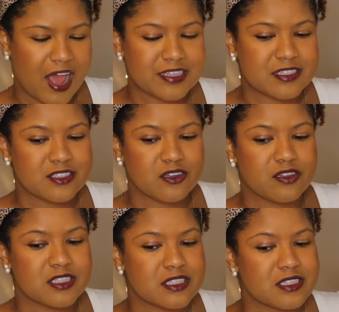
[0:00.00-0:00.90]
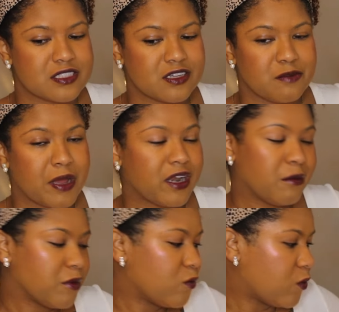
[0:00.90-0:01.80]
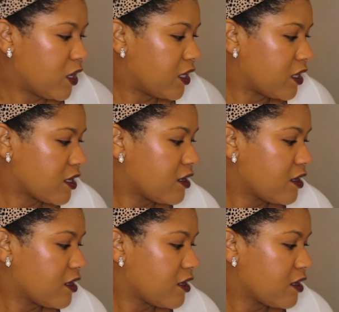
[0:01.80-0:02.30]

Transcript: I still this is still my number one